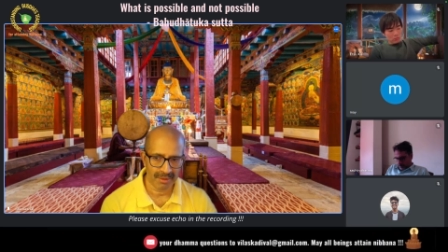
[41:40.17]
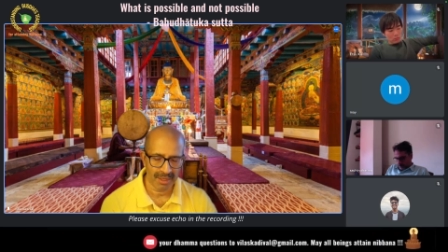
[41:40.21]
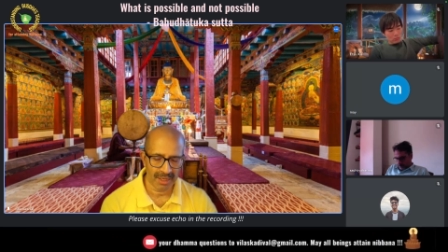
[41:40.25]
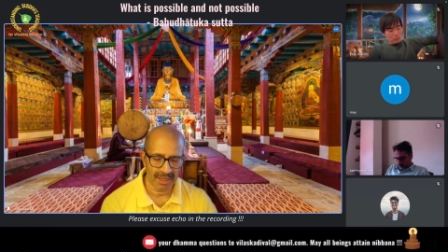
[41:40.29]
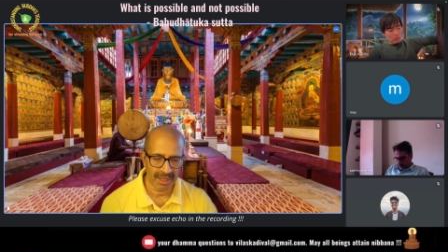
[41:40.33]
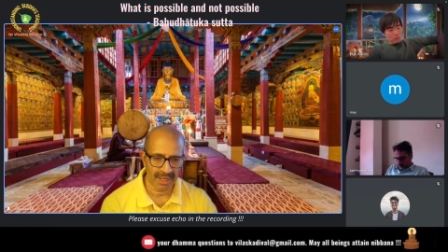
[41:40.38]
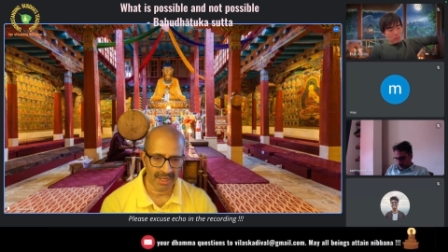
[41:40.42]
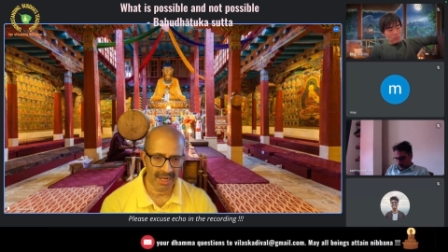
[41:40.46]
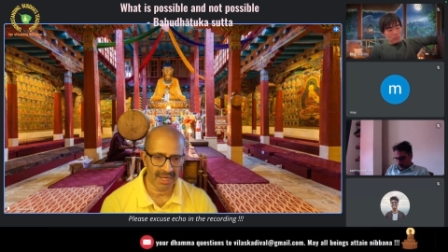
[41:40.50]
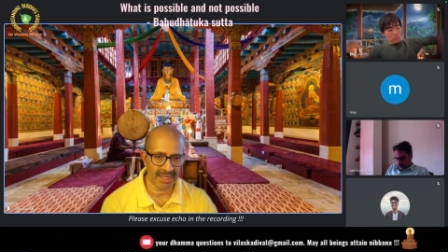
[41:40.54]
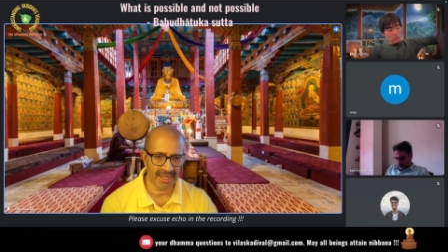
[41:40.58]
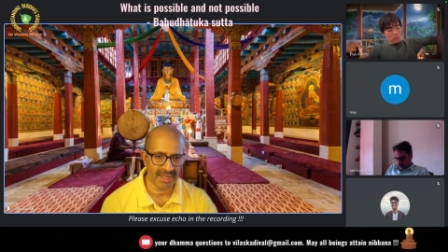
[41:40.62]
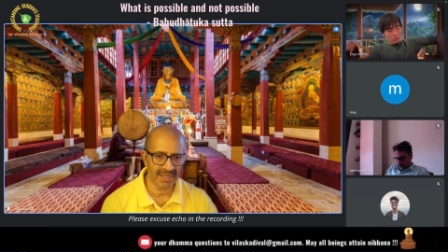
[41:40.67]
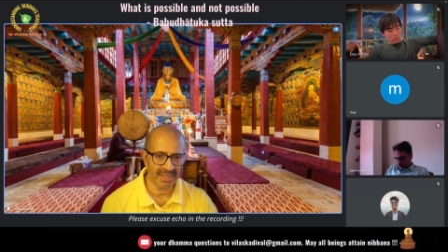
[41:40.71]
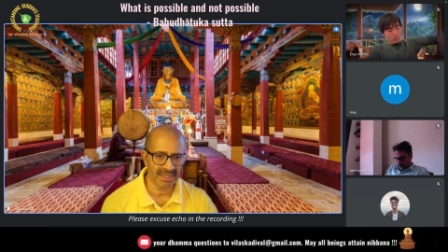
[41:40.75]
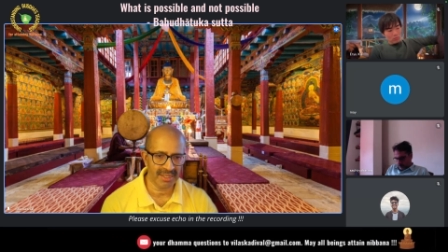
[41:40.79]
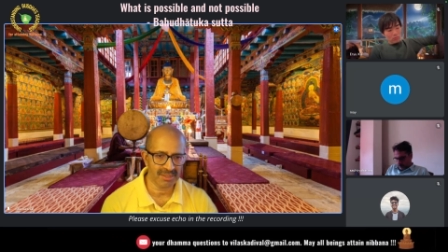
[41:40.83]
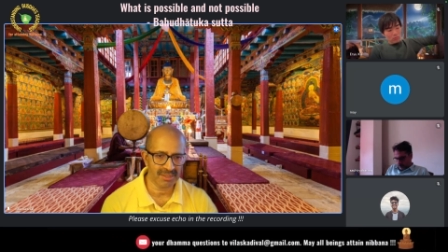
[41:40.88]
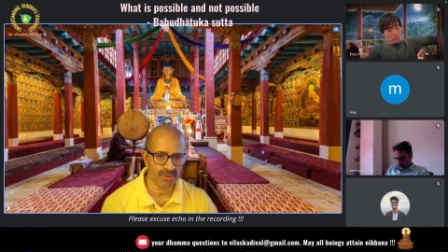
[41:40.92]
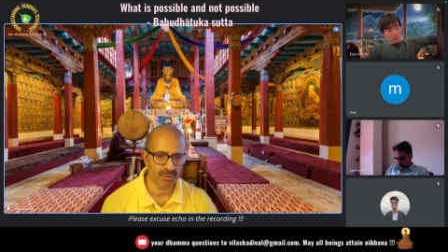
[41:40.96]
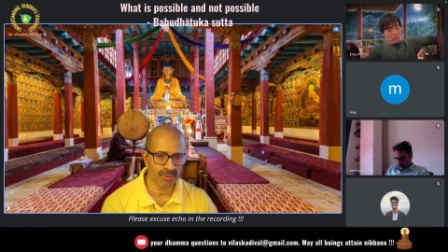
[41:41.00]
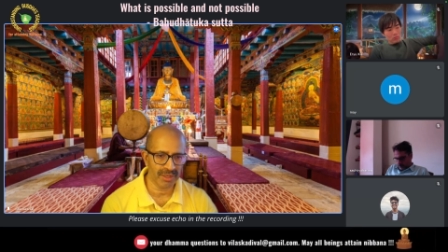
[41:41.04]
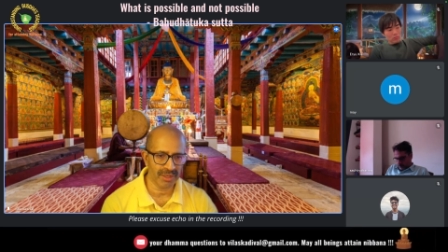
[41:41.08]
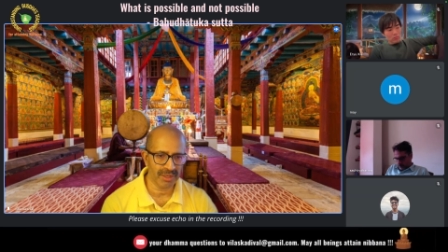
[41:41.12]
And it
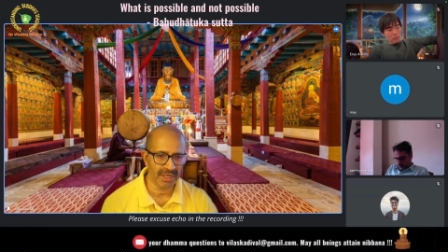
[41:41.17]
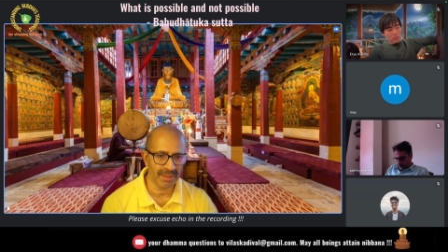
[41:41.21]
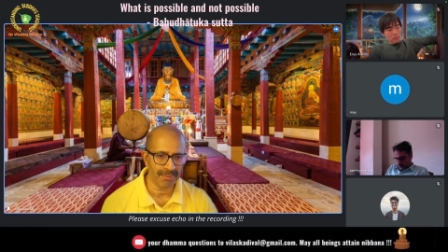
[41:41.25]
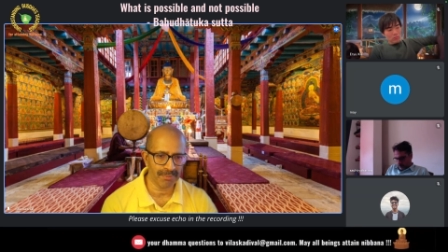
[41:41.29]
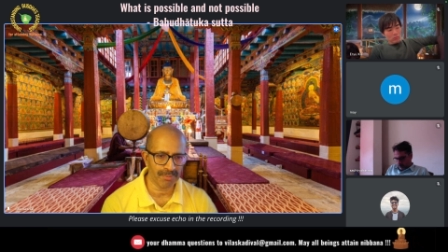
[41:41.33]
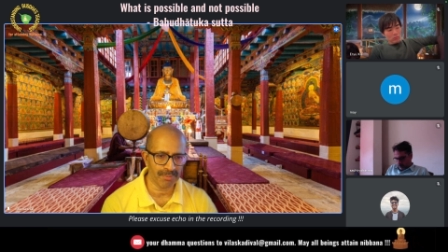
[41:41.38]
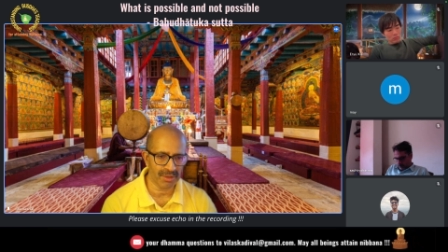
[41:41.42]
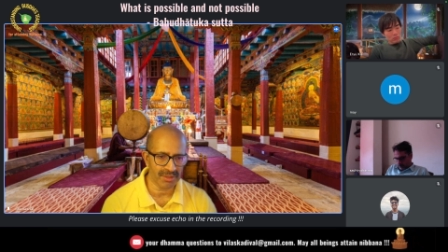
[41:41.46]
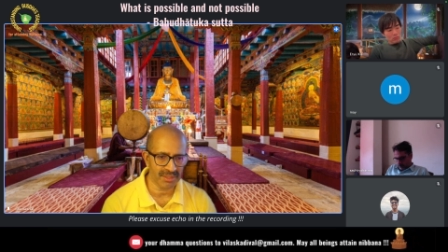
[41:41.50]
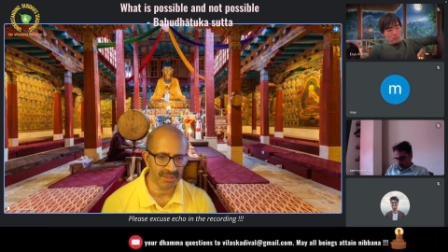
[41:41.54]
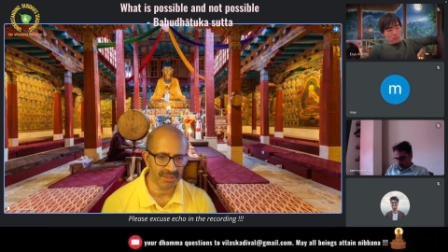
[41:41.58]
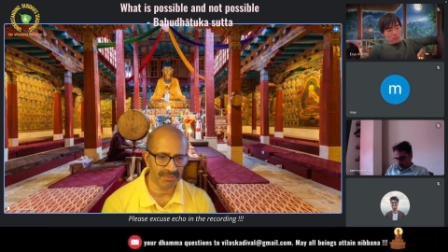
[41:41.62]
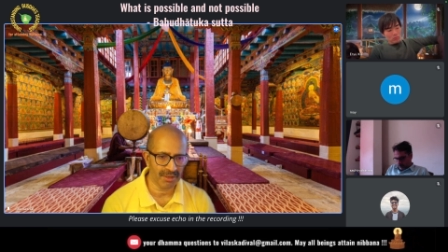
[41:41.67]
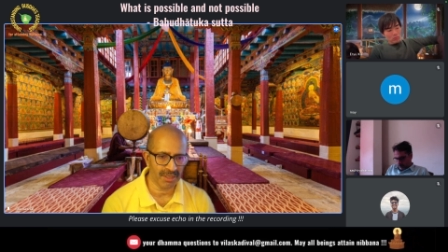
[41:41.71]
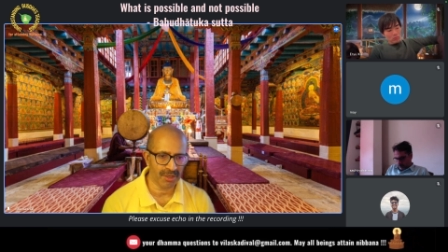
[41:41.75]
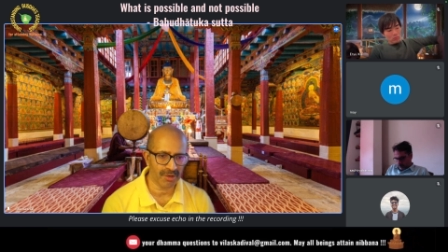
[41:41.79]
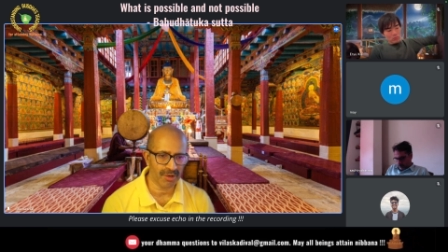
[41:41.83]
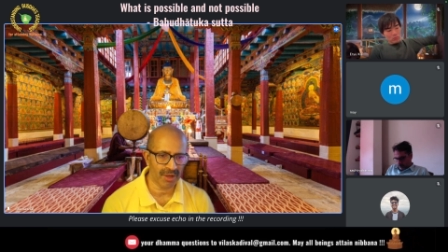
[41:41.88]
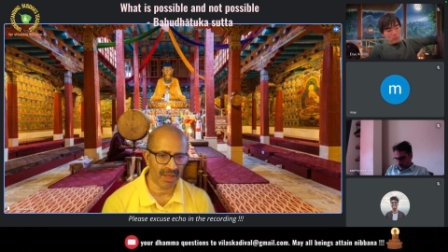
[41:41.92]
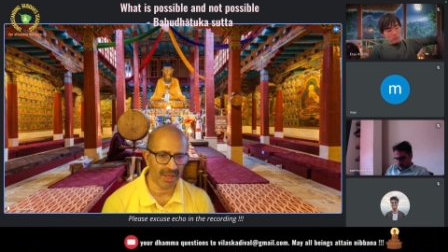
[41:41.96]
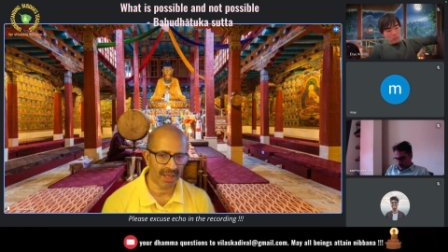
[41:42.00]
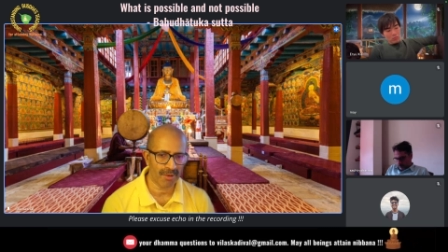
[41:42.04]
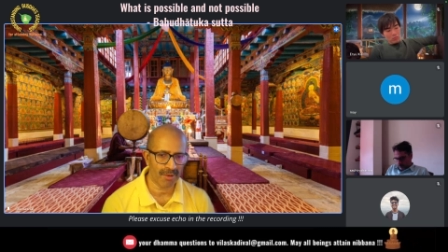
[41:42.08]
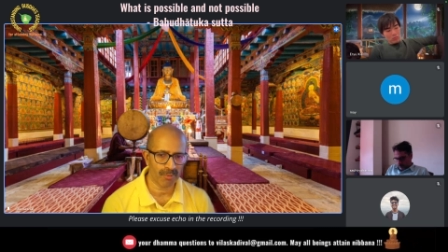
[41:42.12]
is only possible
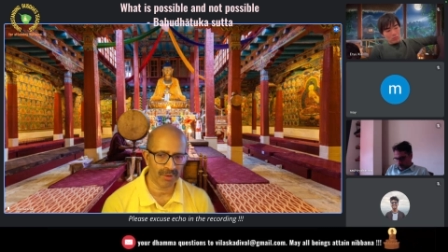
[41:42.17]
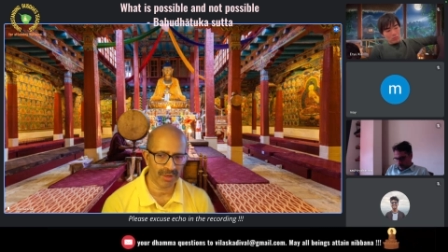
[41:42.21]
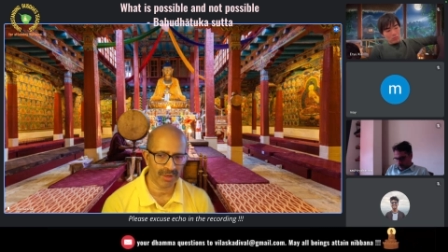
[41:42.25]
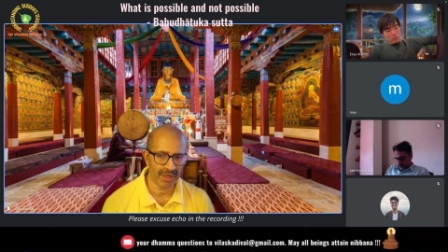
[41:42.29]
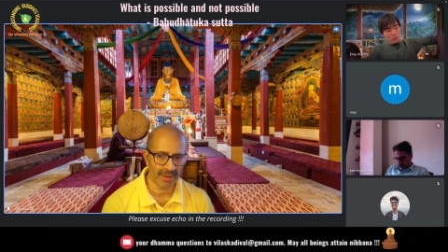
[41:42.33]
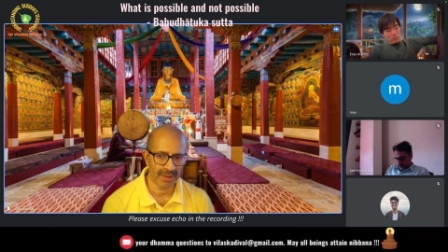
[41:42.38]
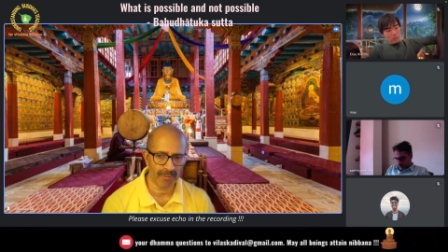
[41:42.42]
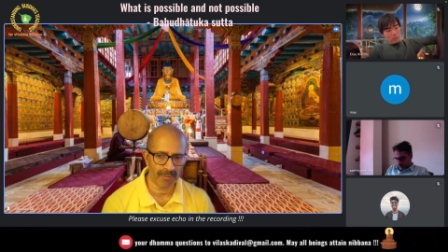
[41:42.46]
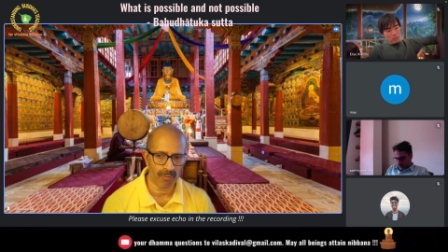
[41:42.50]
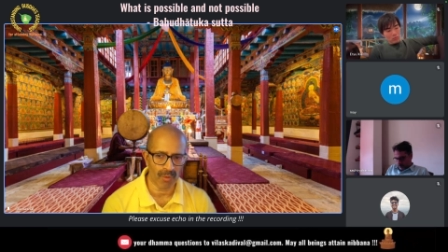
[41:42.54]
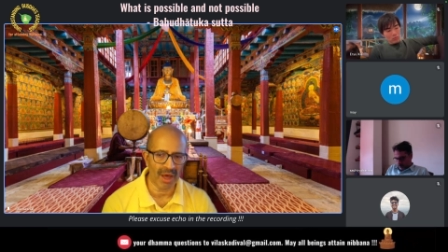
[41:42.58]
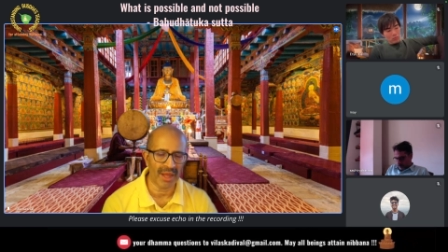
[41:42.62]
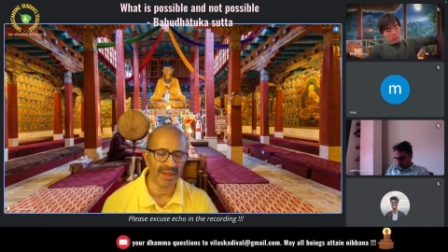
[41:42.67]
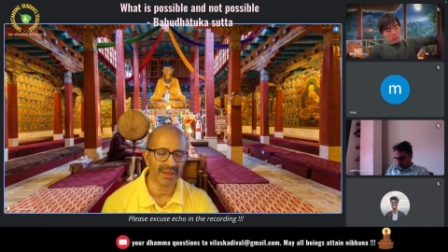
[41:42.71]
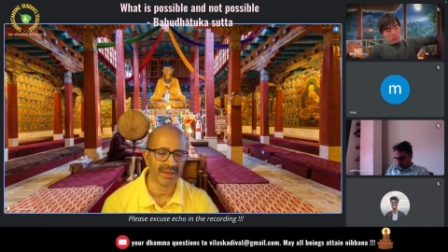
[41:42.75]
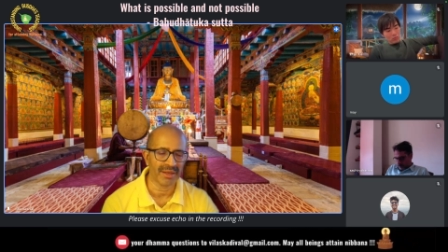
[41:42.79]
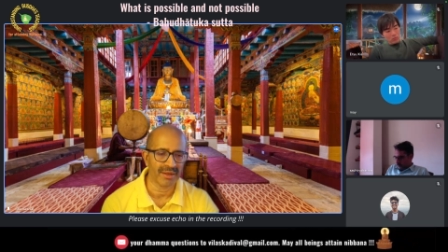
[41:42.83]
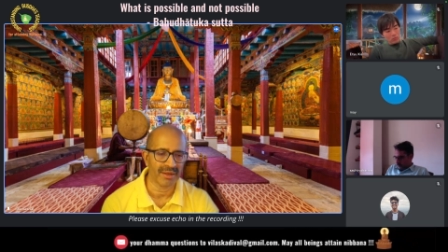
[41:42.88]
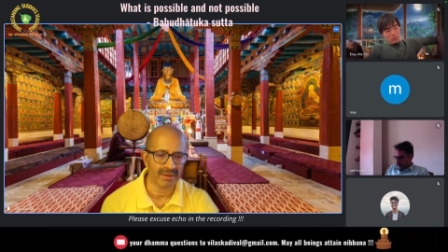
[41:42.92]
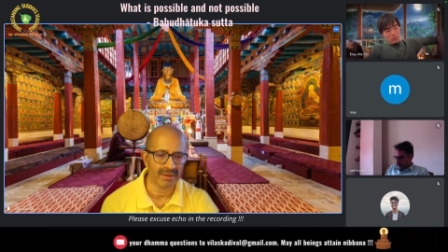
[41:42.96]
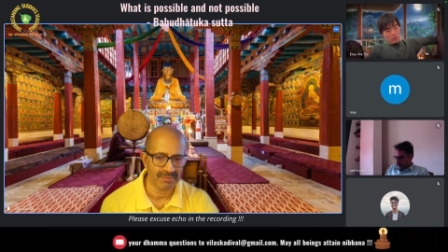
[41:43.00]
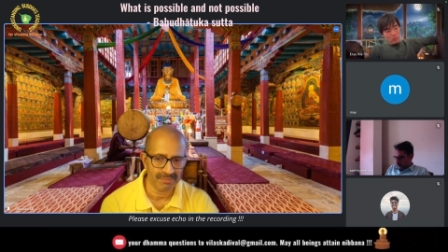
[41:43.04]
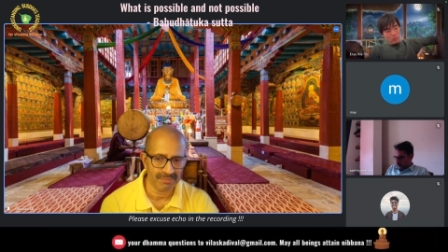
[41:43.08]
to have only one.